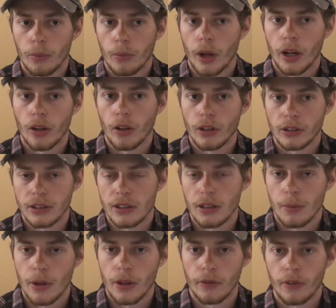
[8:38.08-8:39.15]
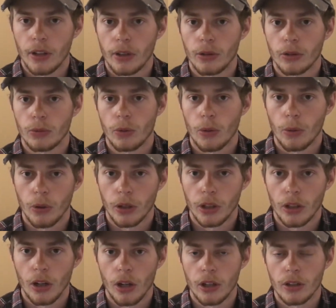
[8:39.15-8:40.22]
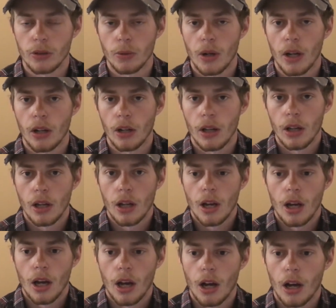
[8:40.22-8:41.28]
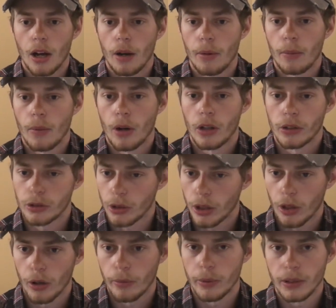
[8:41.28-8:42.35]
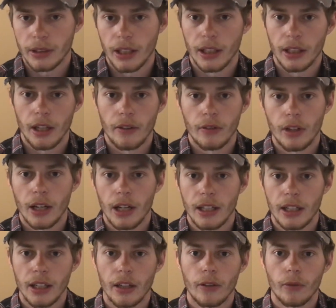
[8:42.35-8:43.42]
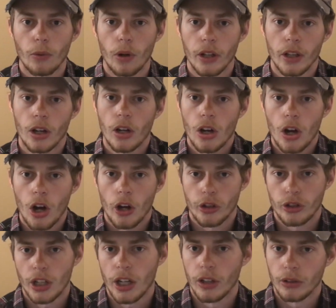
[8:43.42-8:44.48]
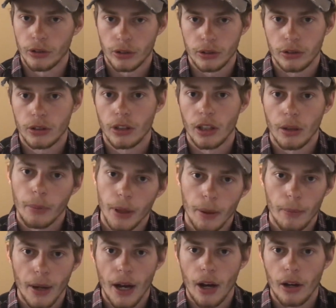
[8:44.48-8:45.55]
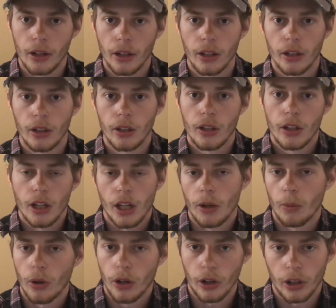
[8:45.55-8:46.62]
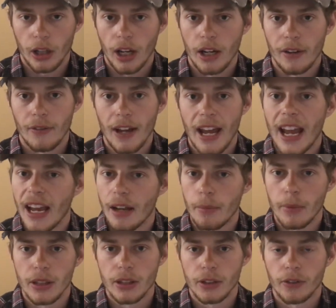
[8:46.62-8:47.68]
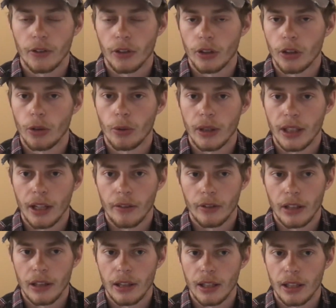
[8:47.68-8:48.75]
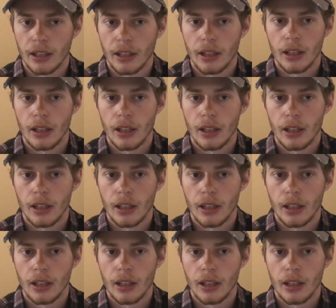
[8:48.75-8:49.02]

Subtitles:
ride alongs and some other vehicles we're working on as well. Also, I hope this kind of gave you an idea of what our channel's going to be about and what our kind of aim is for doing everything.